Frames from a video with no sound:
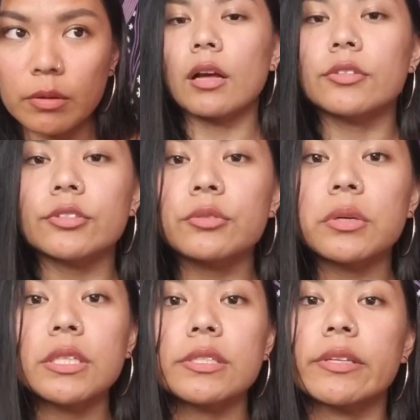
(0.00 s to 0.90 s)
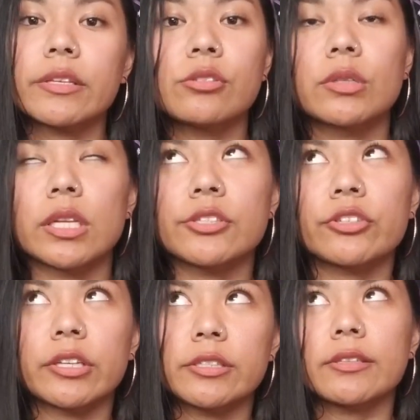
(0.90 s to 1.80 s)
I also want to say, to a
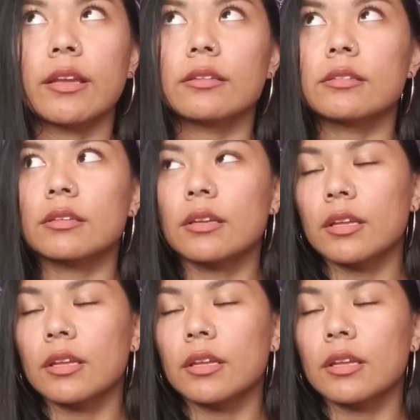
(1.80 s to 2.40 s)
lesser extent,